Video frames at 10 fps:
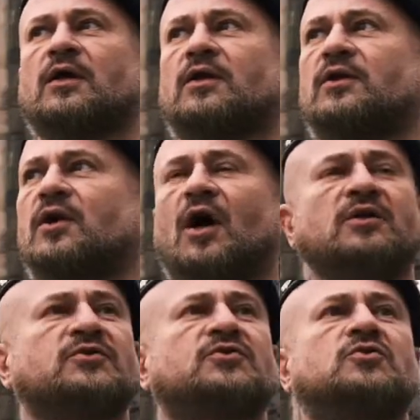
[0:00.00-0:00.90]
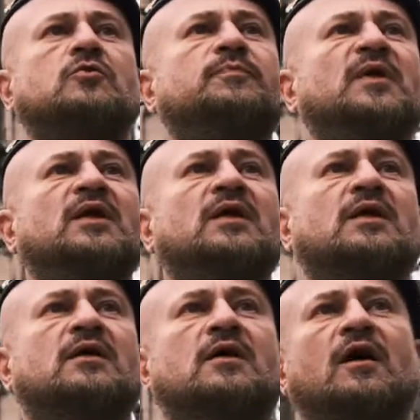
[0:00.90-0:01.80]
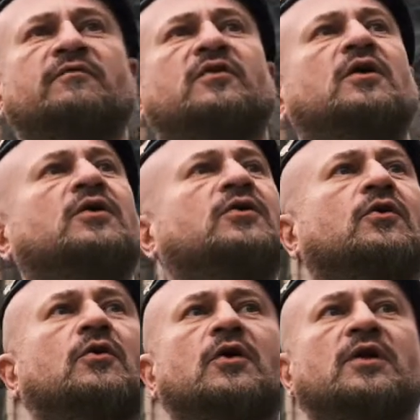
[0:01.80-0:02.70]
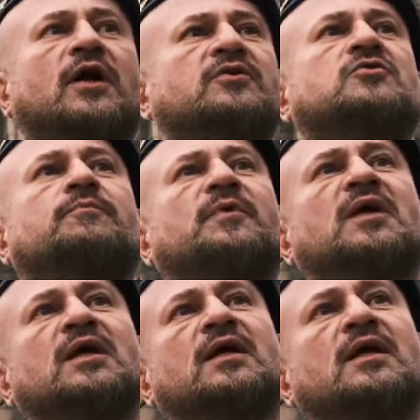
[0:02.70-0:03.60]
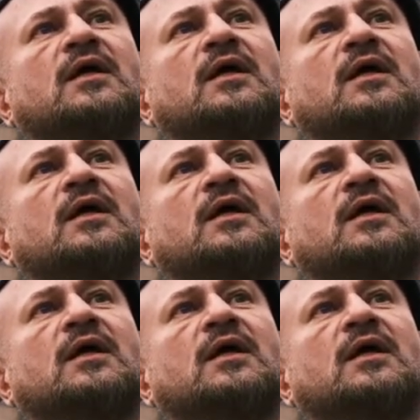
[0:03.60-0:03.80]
not to be governed or not to be,